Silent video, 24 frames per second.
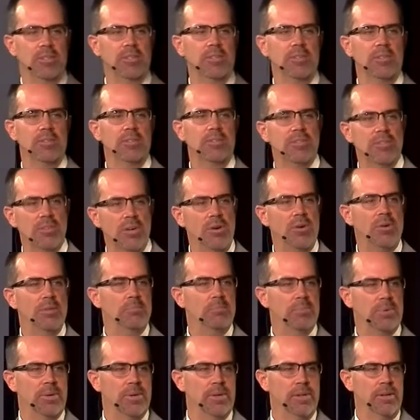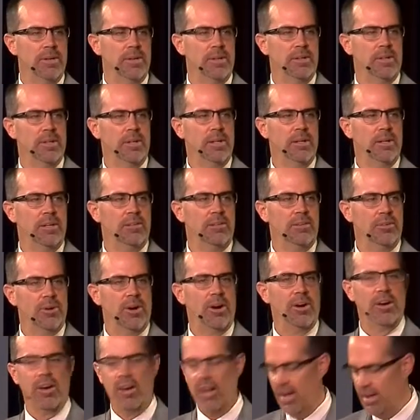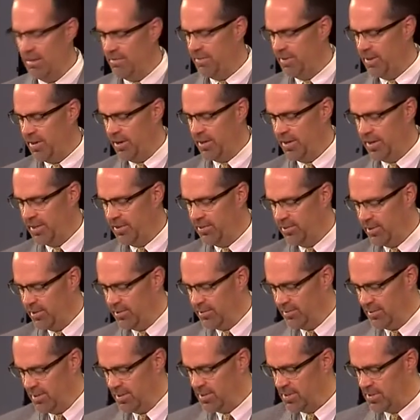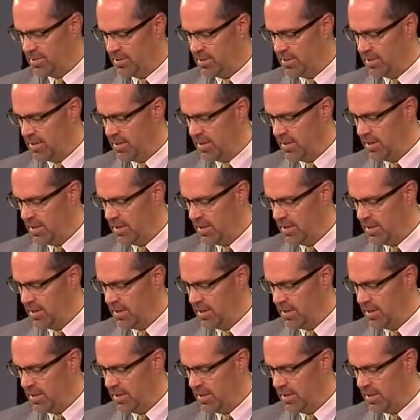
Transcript: This is so important to our life and our existence.